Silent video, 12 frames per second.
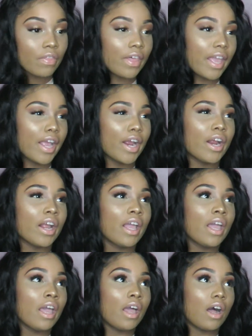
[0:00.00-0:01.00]
The hair,
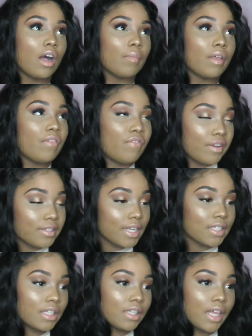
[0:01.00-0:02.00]
it feels
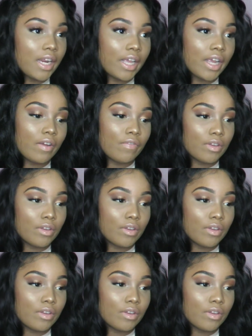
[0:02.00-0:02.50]
like synthetic hair.